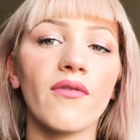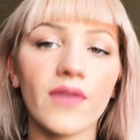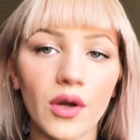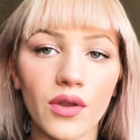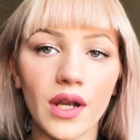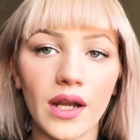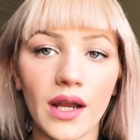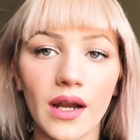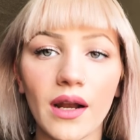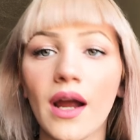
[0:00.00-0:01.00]
feel the
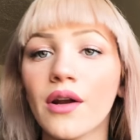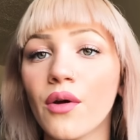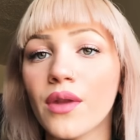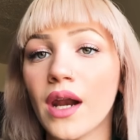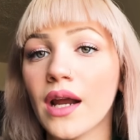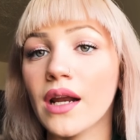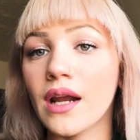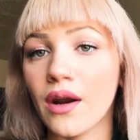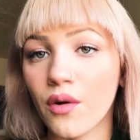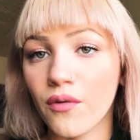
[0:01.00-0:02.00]
need. I know that I could
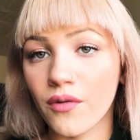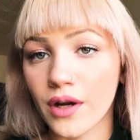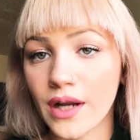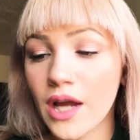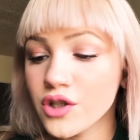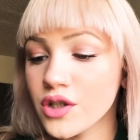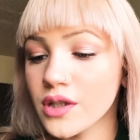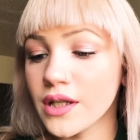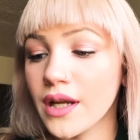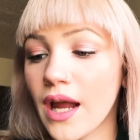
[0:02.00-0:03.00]
get over it
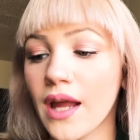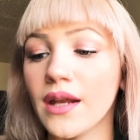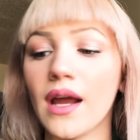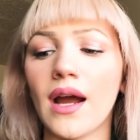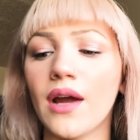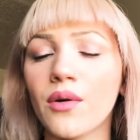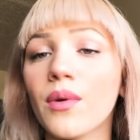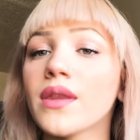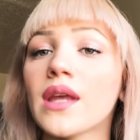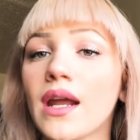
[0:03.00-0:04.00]
naturally, and I don't
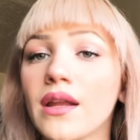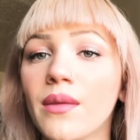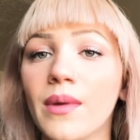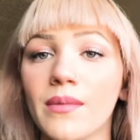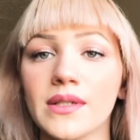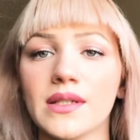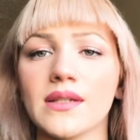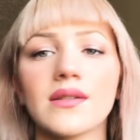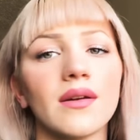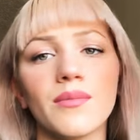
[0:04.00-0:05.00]
want that in the baby
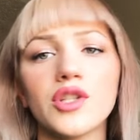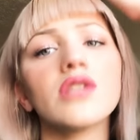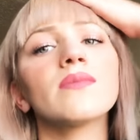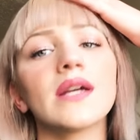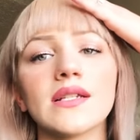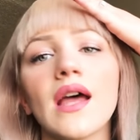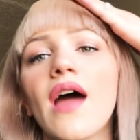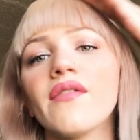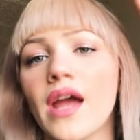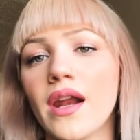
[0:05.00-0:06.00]
system just because I
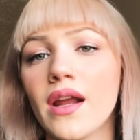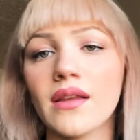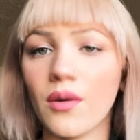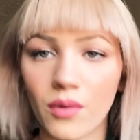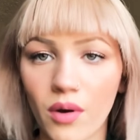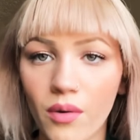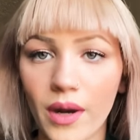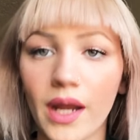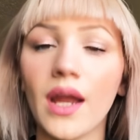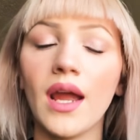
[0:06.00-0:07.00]
have a headache that will go
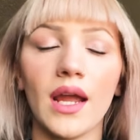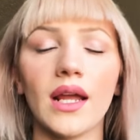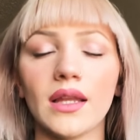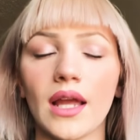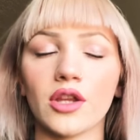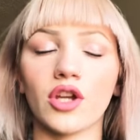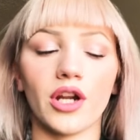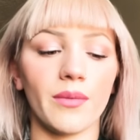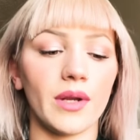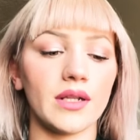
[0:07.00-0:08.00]
away in like
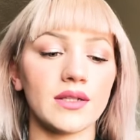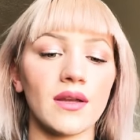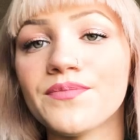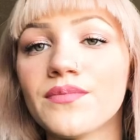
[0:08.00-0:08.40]
30 minutes.